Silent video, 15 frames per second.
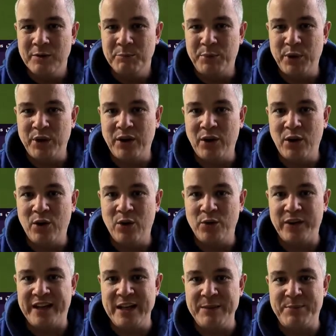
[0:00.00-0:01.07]
But, oh, the
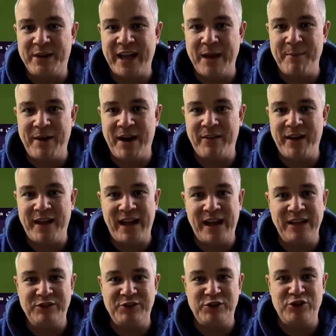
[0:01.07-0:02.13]
keeper came out there.
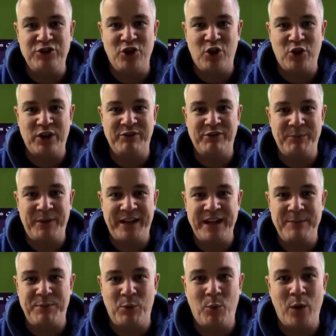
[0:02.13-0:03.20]
That is a shocker from the
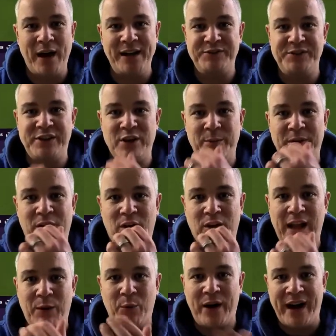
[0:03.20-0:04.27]
keeper. Why is he coming all
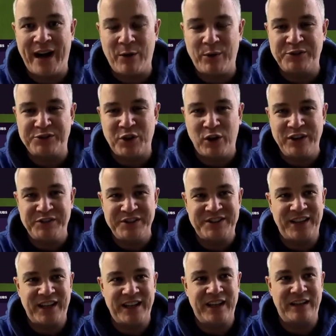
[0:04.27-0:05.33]
that way out? He's got his
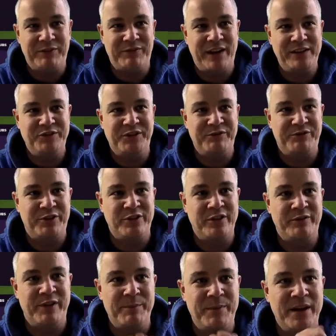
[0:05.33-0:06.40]
entire defence in front
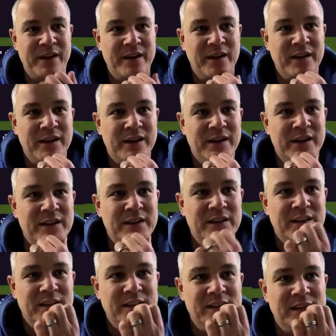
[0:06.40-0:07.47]
of him.
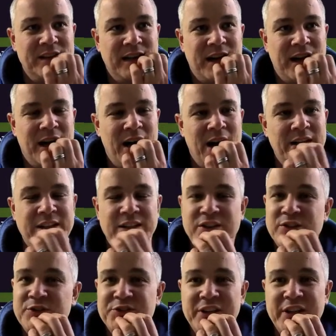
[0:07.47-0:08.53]
Ah, uh, you
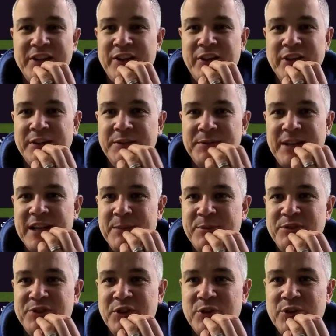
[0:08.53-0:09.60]
do see it, don't you?
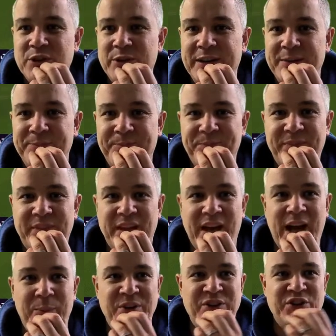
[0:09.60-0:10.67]
Keepers do do it.
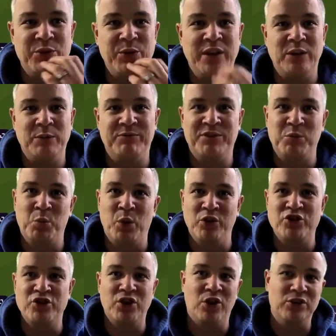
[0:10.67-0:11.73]
And we're two nil up from one
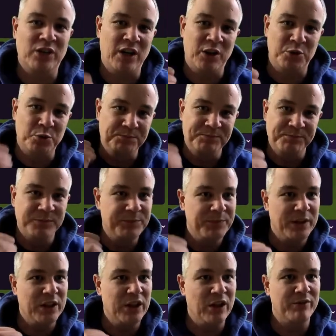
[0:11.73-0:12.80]
shot on goal.
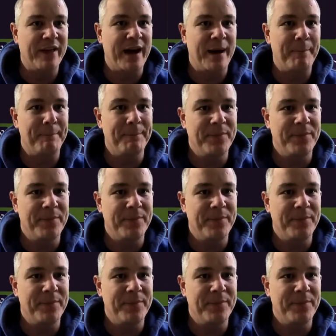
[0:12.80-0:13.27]
Love that.